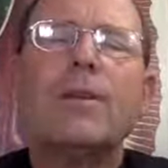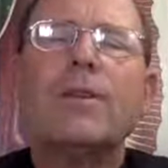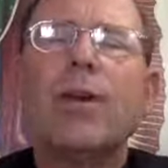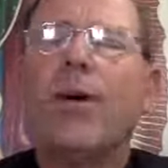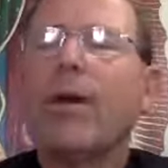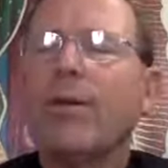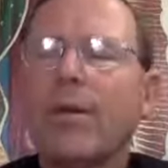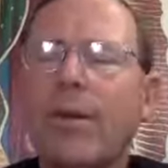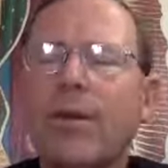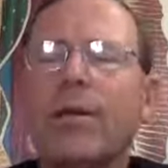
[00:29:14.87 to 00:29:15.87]
So I
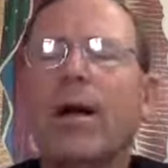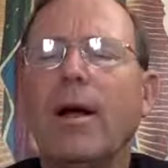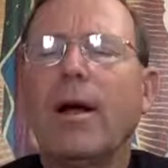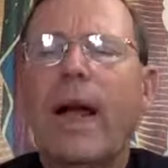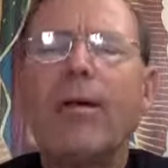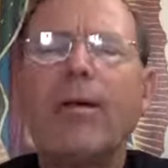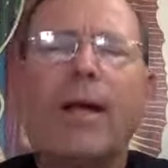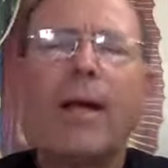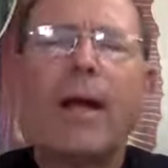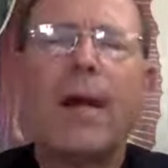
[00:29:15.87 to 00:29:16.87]
thought that uh, now
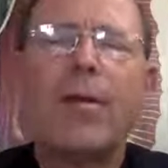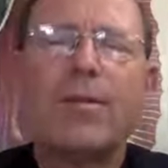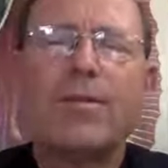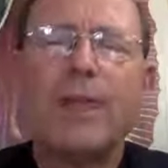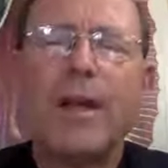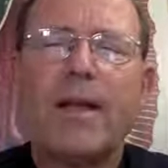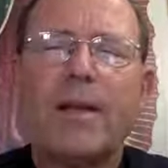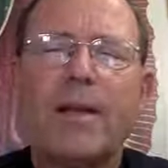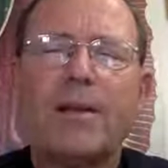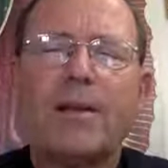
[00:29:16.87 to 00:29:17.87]
and then I will spend
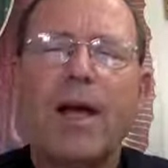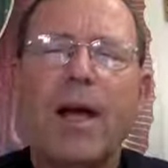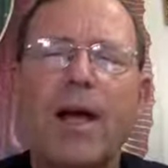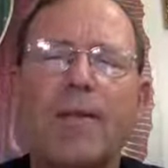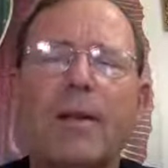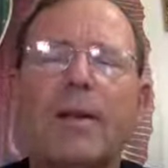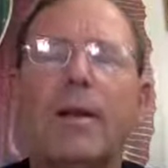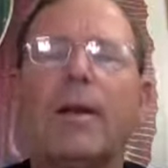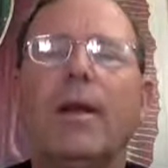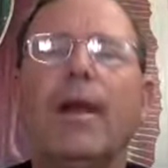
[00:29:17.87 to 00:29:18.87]
a little time
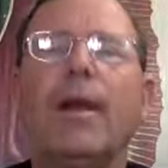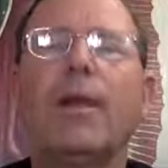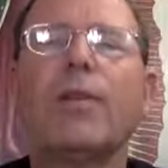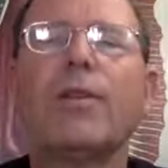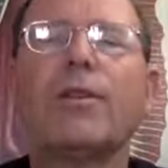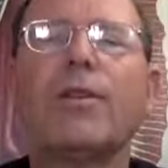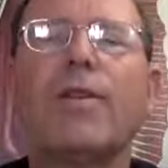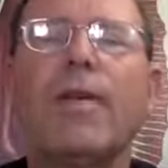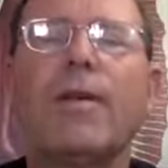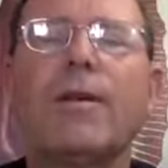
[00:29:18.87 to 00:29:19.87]
in our
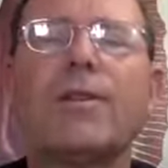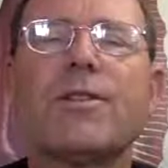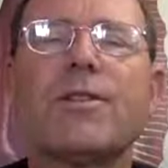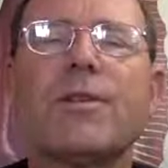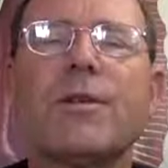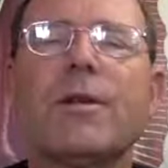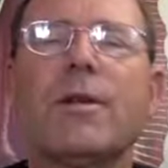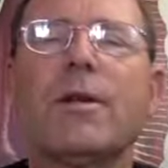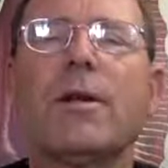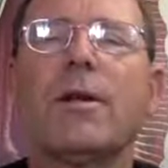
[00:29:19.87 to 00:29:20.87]
perseverance
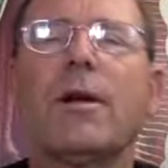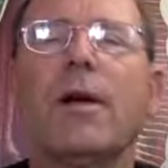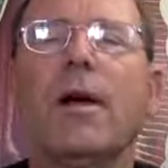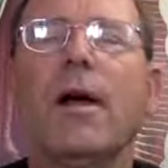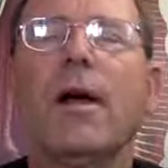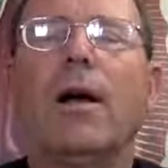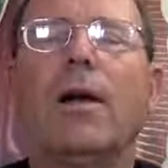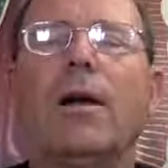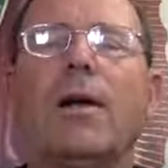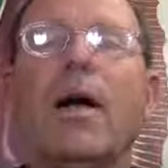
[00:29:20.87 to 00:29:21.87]

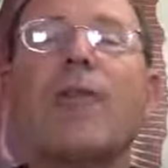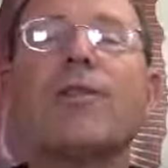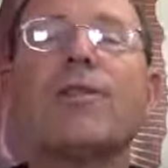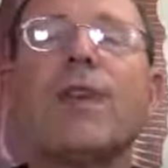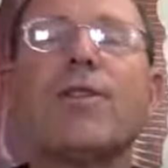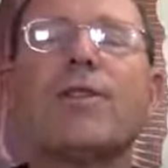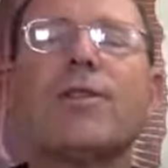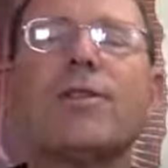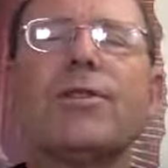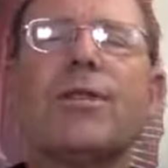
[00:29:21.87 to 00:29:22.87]
uh,
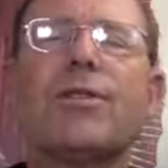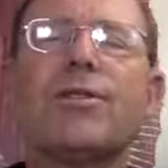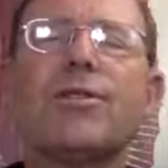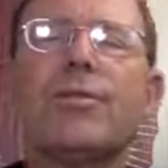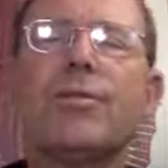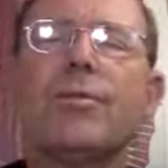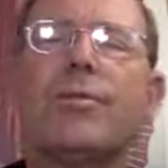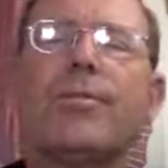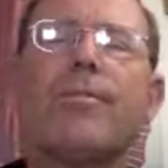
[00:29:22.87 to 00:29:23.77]
conversation just to